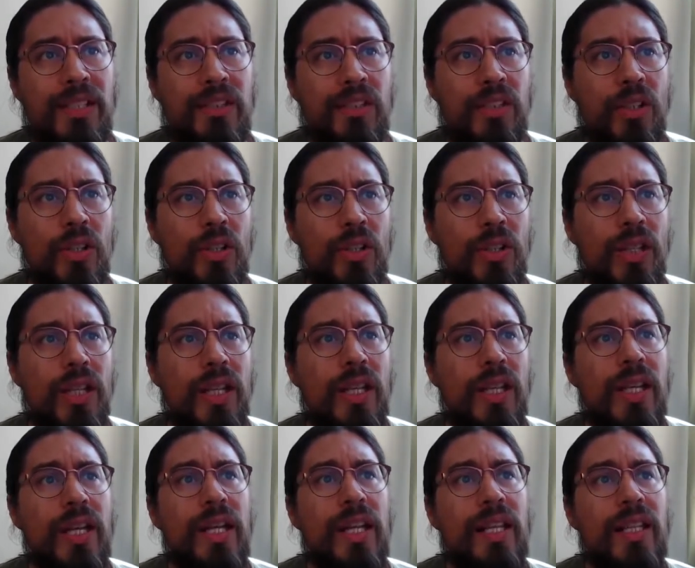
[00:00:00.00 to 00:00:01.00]
I mean, I
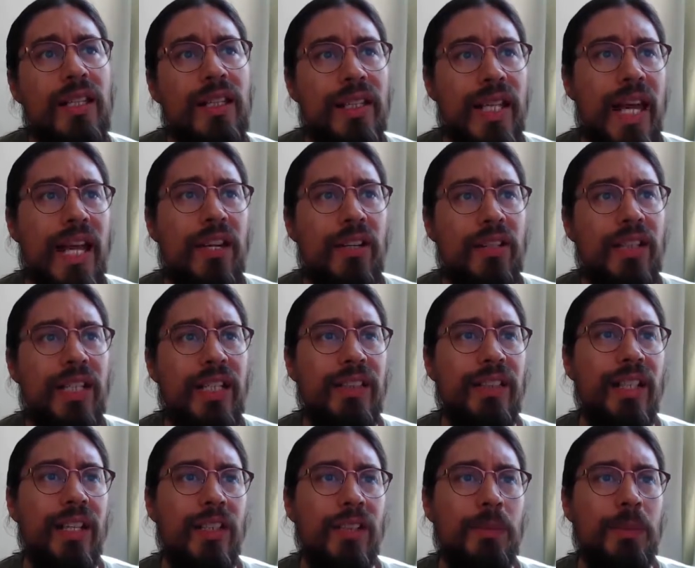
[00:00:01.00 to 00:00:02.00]
still
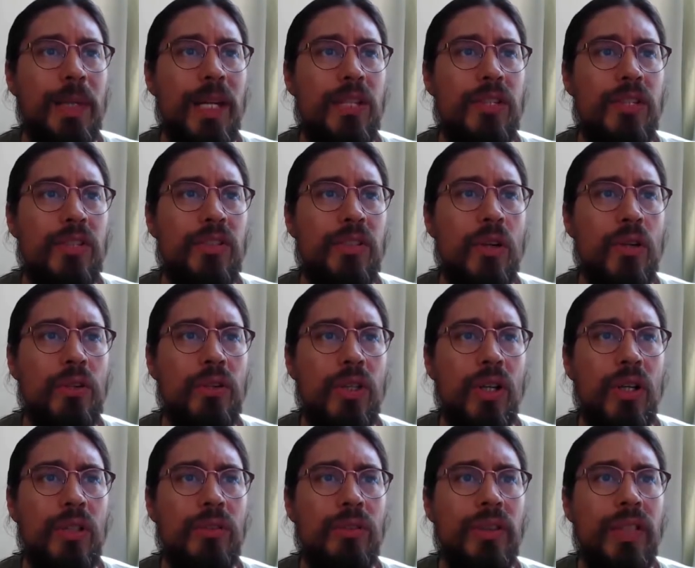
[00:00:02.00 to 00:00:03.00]
layer details, but I
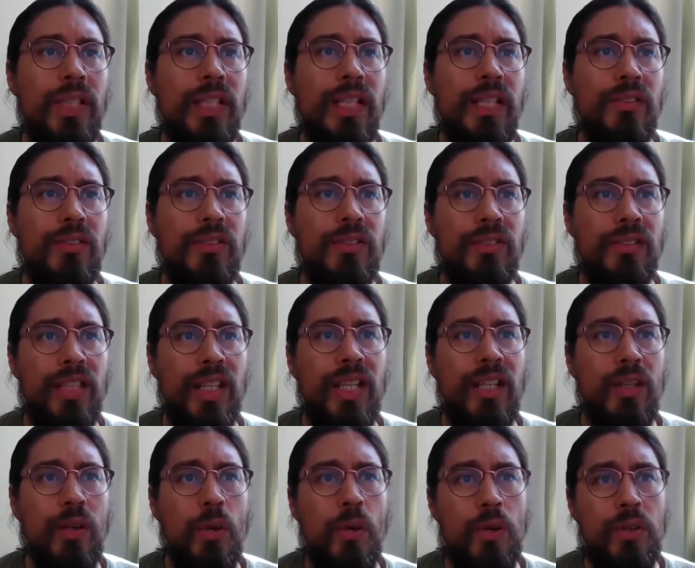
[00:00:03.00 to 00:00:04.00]
just don't know if
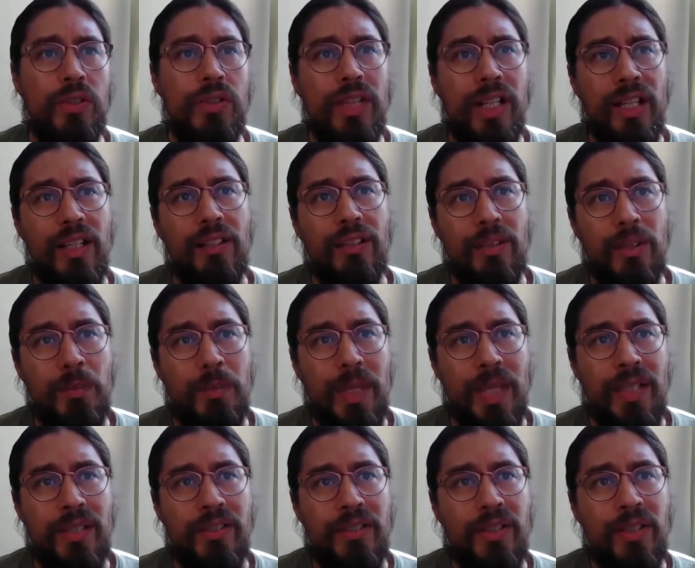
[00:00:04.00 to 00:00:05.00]
stick or
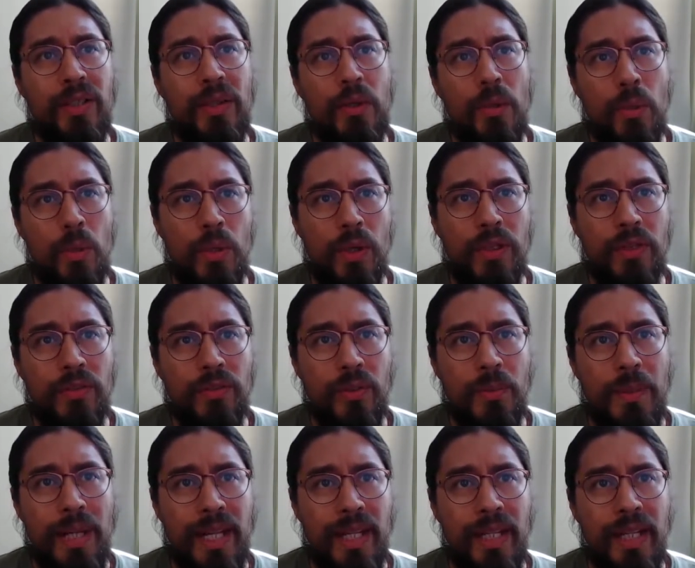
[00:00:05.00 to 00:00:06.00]
skeletal based
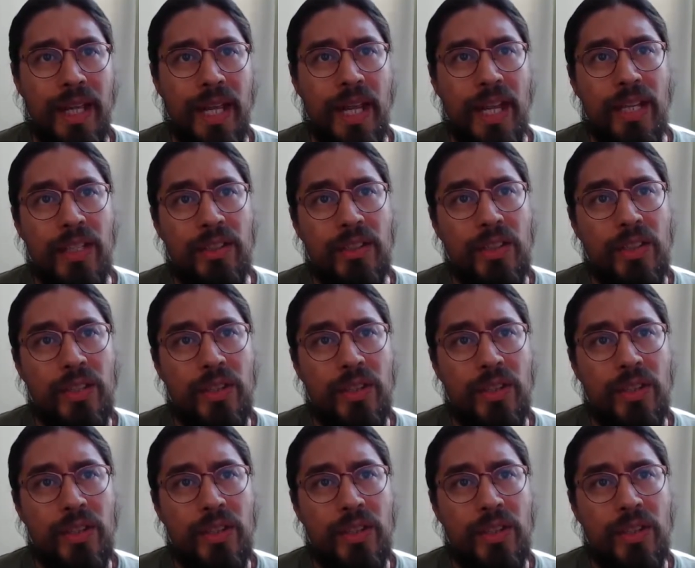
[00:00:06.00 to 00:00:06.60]
works for me.